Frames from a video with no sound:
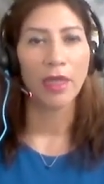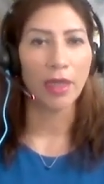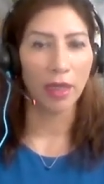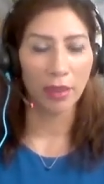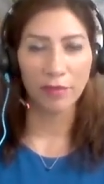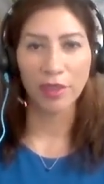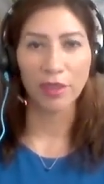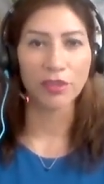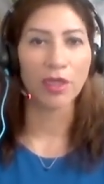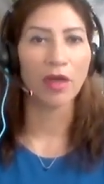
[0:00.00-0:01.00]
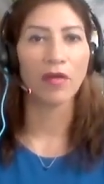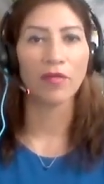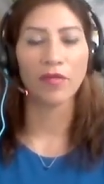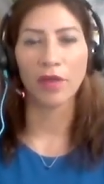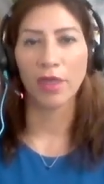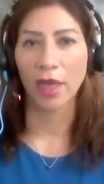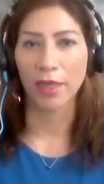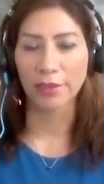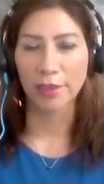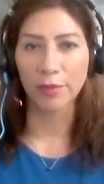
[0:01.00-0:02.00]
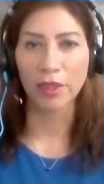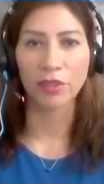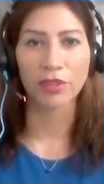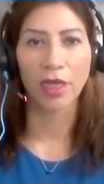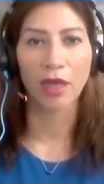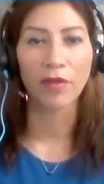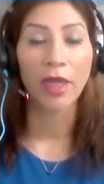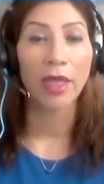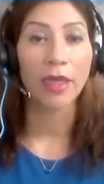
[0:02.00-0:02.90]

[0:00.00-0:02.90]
not loving yourself, not accepting yourself,